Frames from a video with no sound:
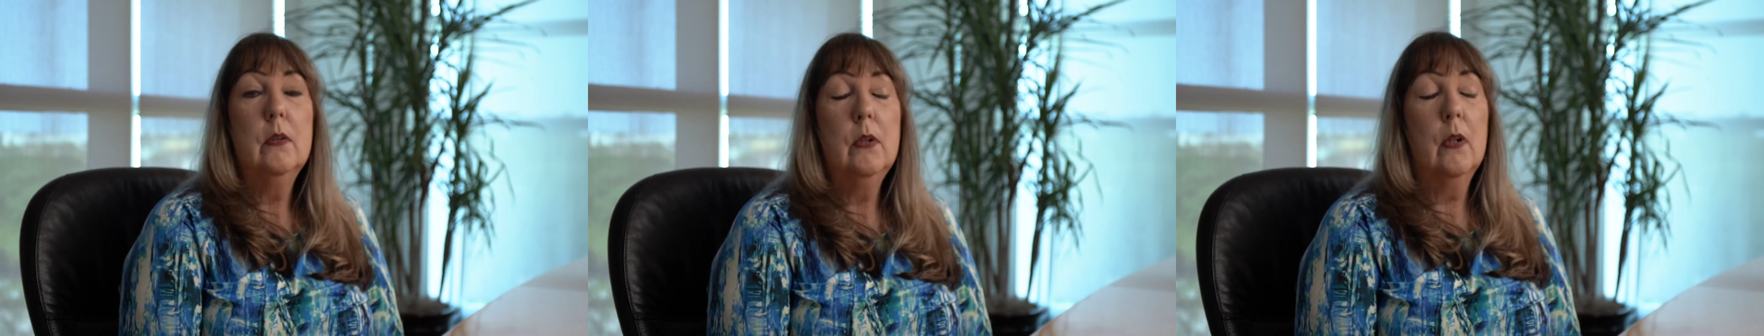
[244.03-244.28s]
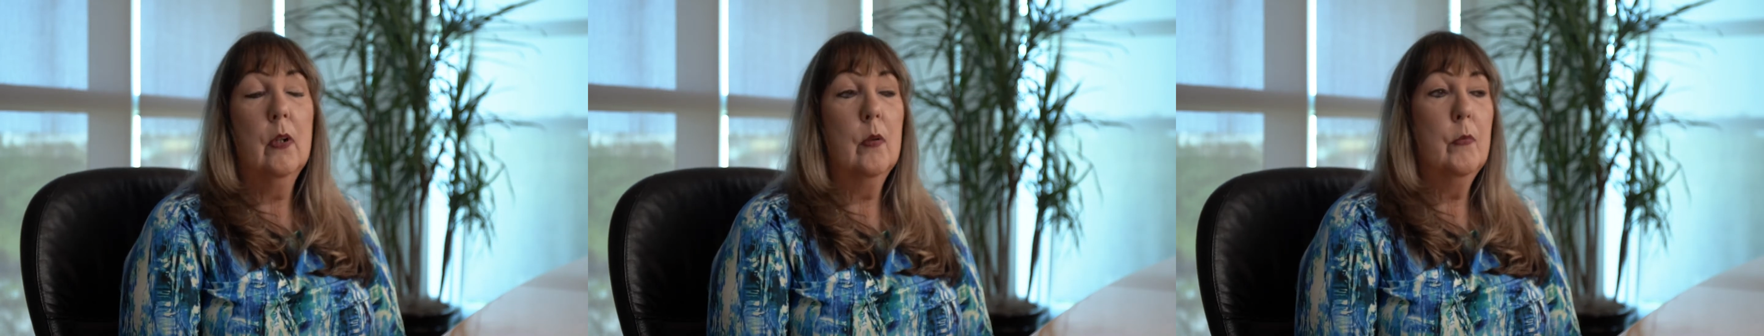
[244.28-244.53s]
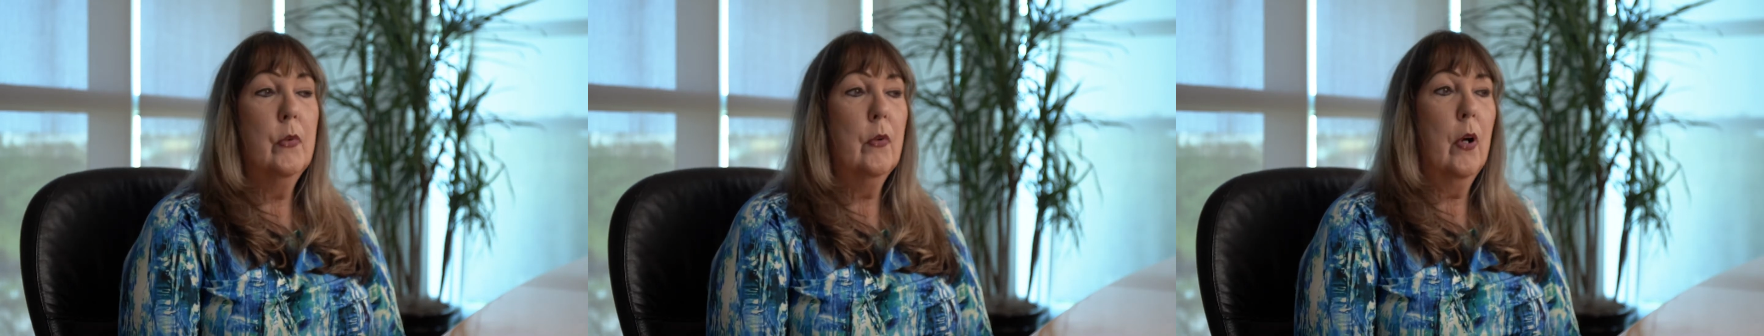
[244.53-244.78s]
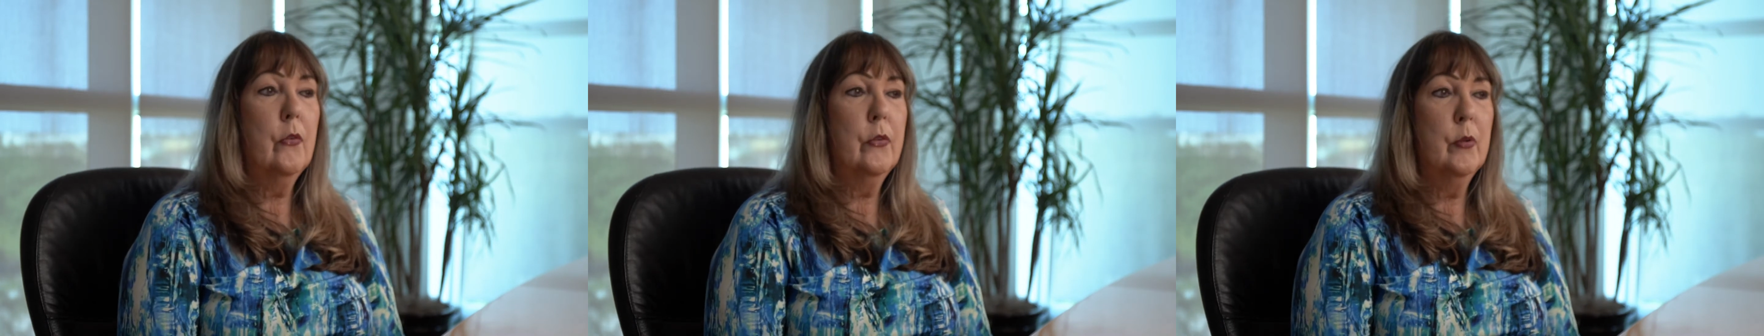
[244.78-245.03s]
um, there
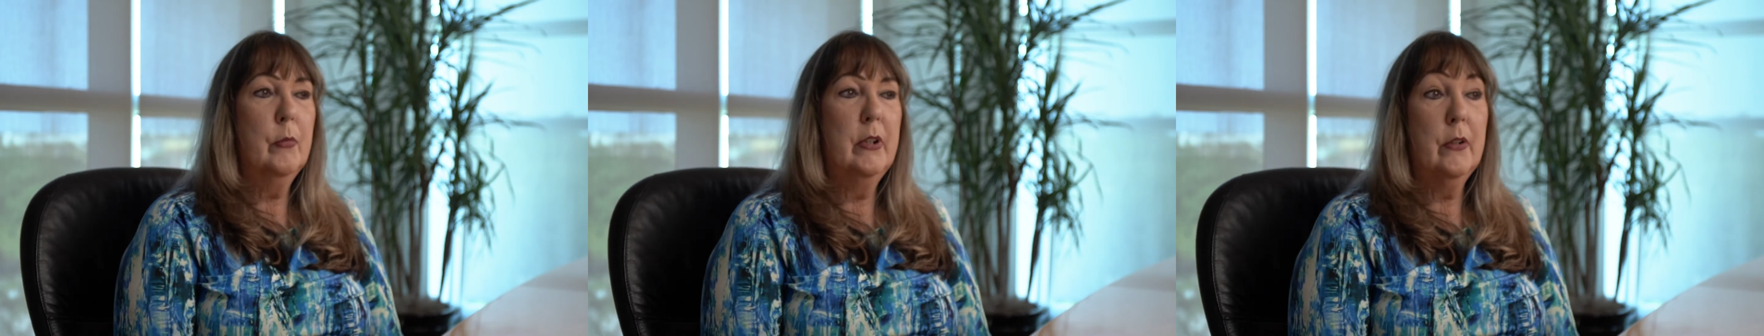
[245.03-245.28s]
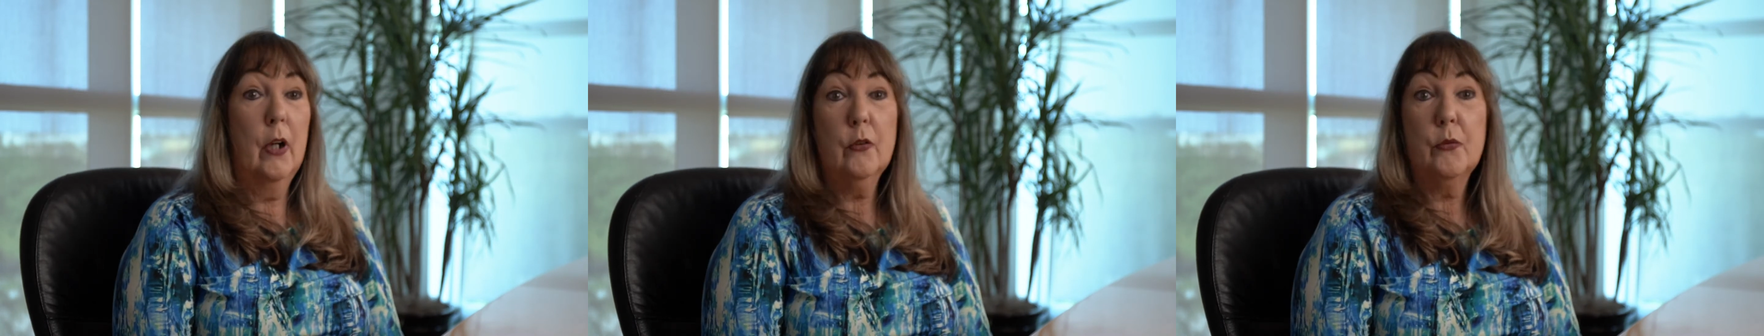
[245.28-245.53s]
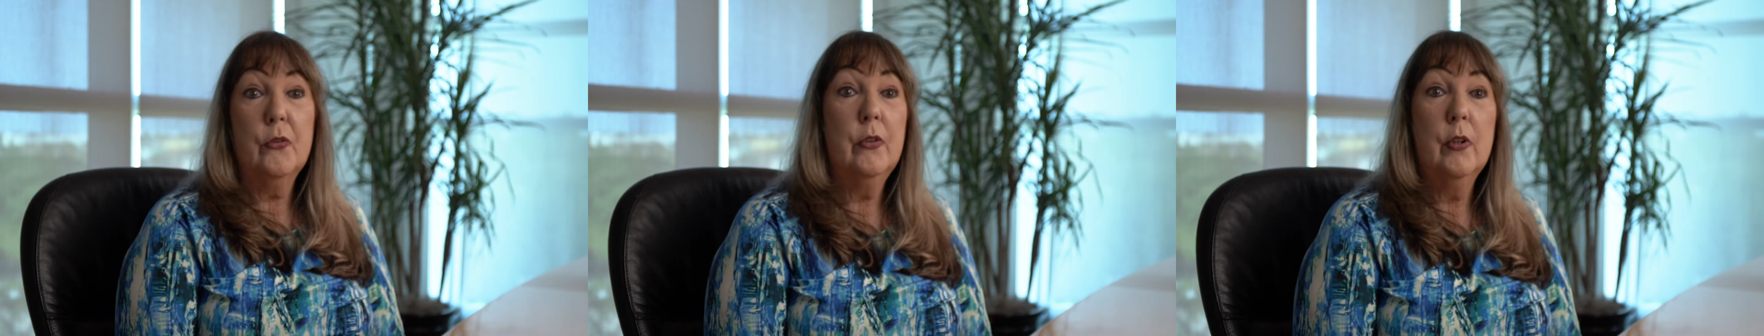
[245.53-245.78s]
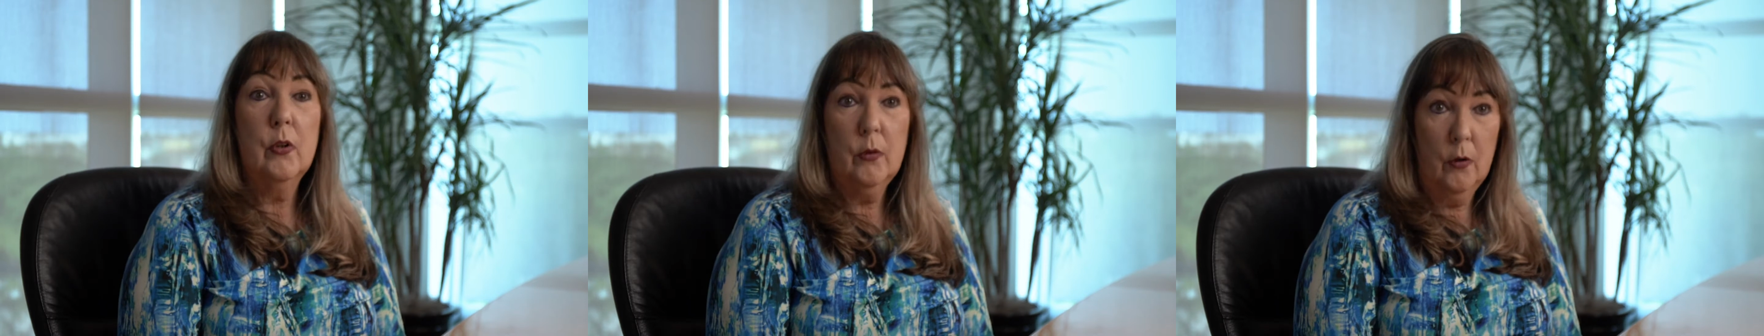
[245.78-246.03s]
are so many doctors here,